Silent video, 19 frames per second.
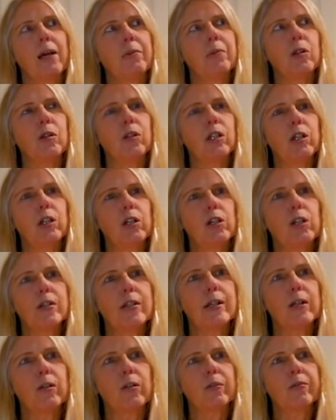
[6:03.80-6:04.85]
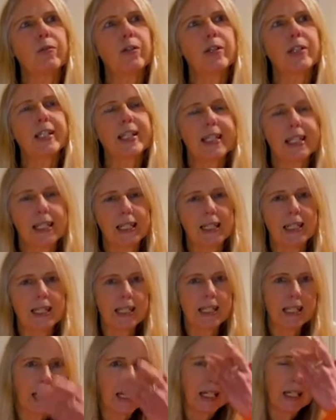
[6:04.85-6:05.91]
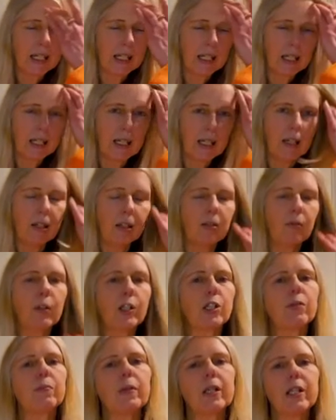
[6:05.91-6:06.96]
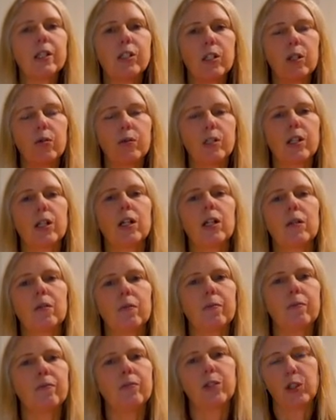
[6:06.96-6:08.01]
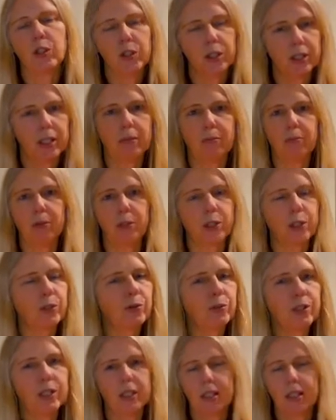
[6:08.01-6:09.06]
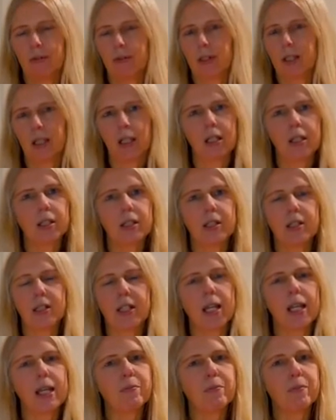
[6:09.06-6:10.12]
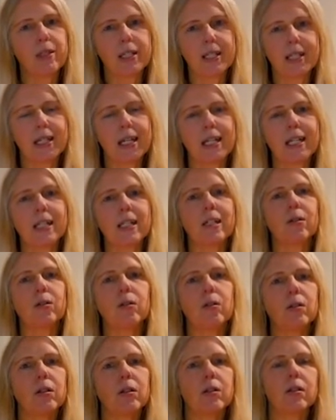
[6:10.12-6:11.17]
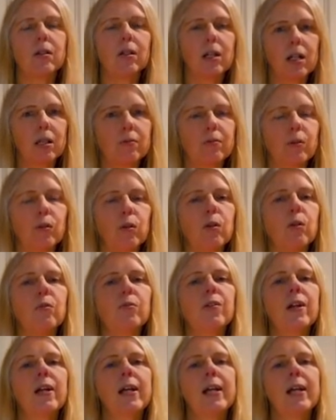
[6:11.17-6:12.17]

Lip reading: You can also look for single estate, which means it's all done and produced and everything on the same estate or olive grove.